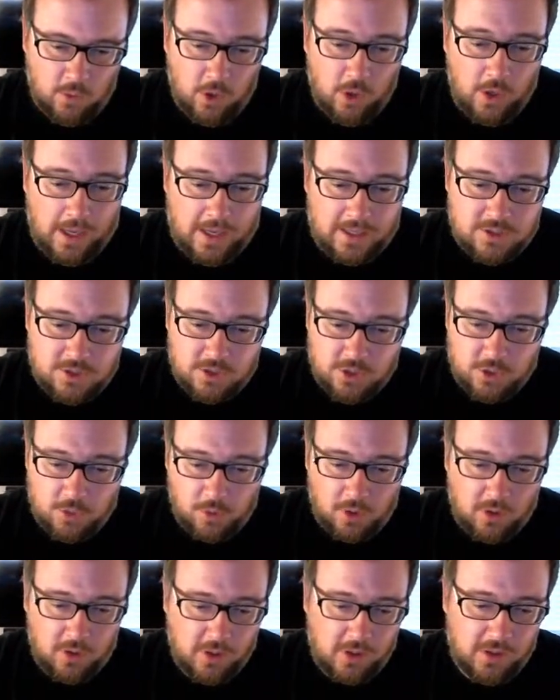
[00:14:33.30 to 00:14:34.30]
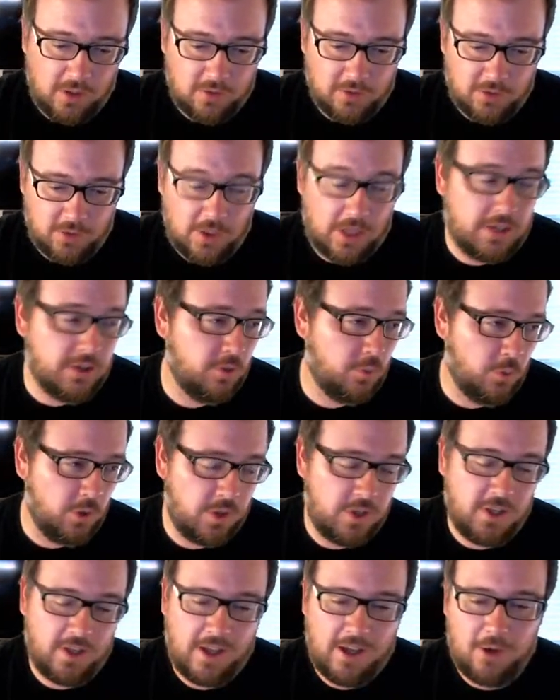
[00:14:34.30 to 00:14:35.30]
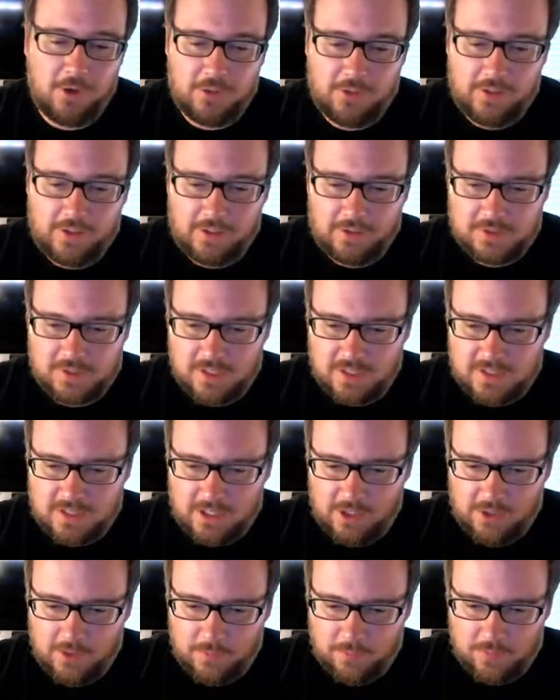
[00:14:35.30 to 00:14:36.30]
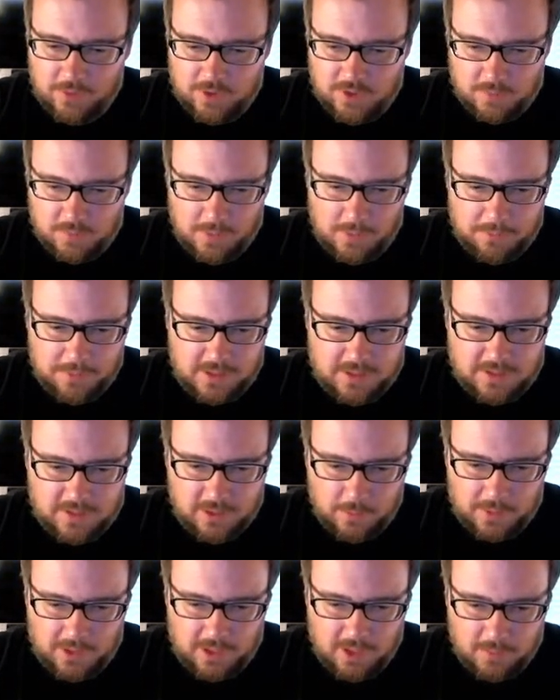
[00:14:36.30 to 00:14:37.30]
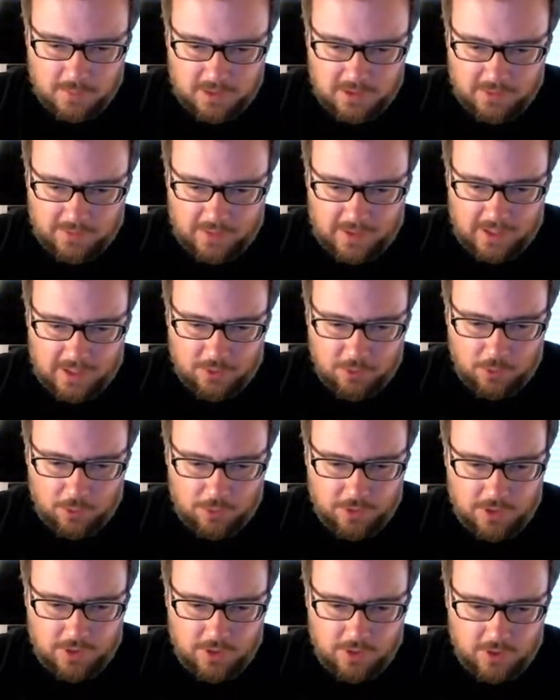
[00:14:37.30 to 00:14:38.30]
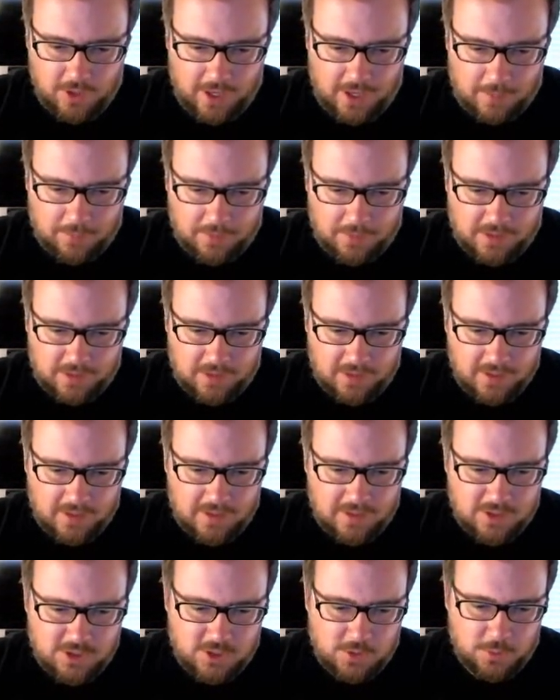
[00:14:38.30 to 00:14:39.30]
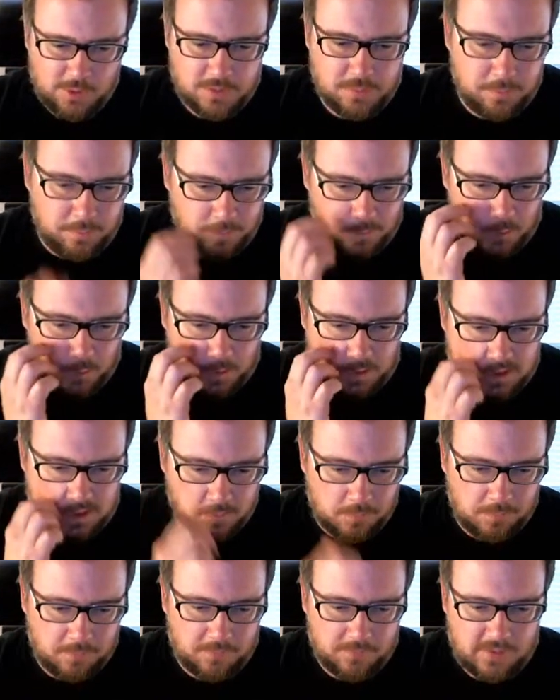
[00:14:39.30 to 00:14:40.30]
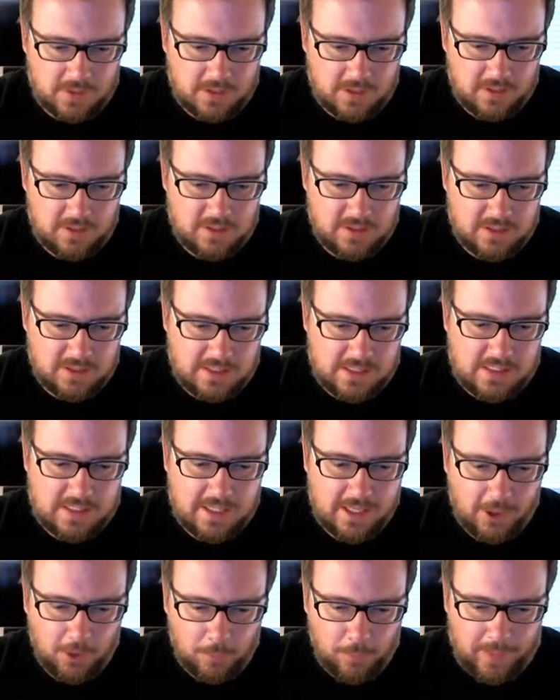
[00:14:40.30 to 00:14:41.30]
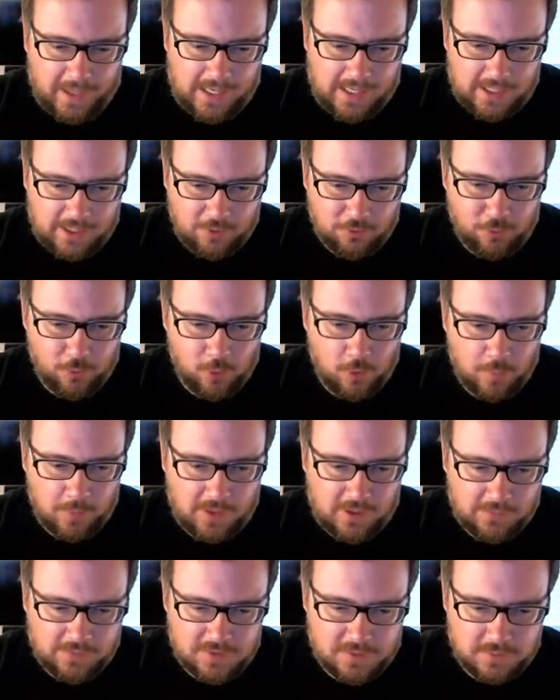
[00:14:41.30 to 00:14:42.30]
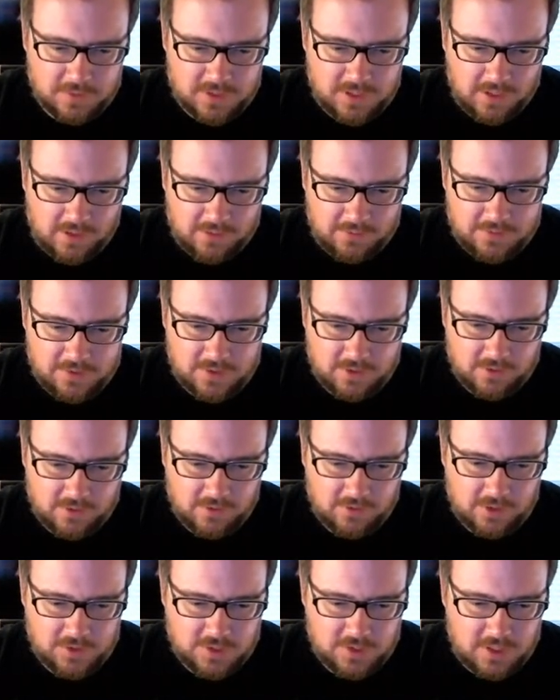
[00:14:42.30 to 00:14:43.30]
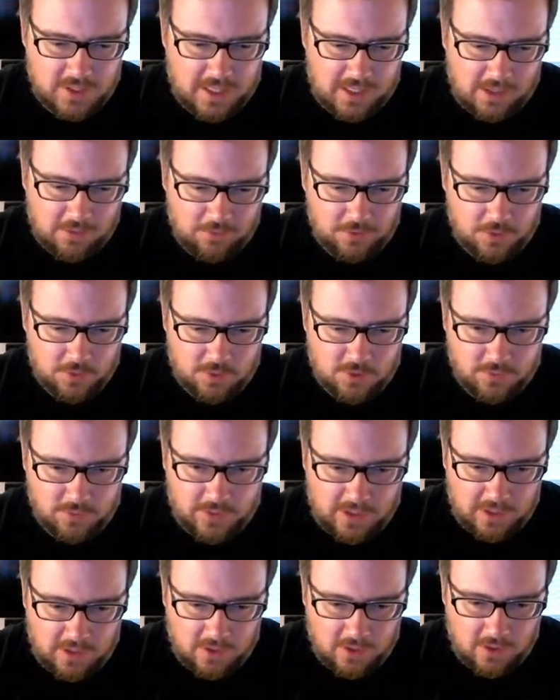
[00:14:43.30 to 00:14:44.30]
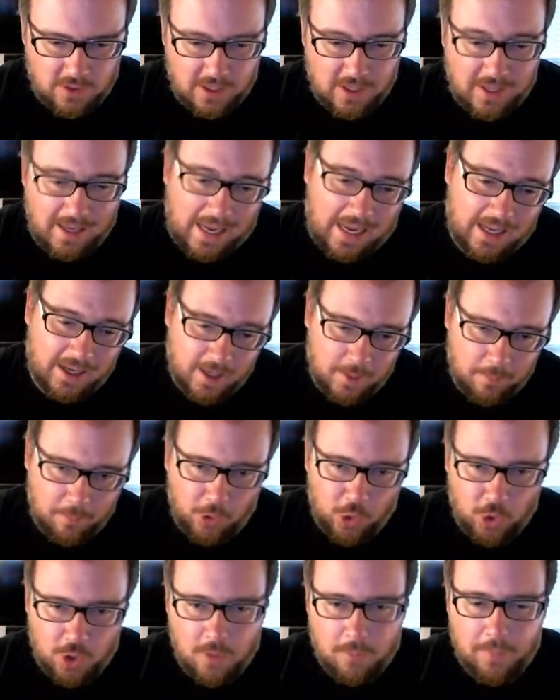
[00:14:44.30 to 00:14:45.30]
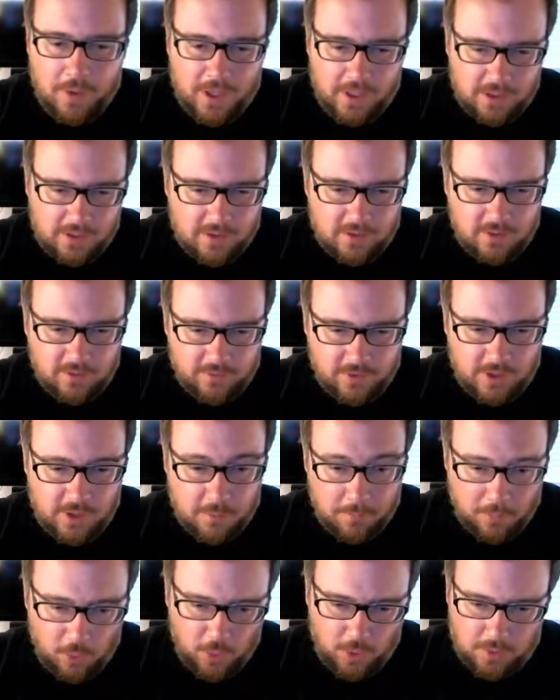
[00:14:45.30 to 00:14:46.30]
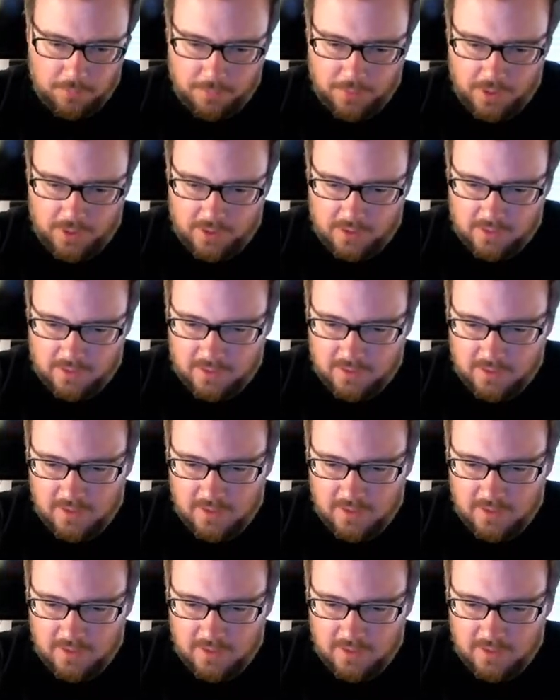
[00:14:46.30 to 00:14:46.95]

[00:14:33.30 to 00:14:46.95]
Well, actually, you got done working out, and then I was going to tell them there's some updates that'll be coming on the Hydro Thunder cabinet. She was doing some detailed painting for me of some stuff, so you'll see that in a future video. And I broke a button, a very important button,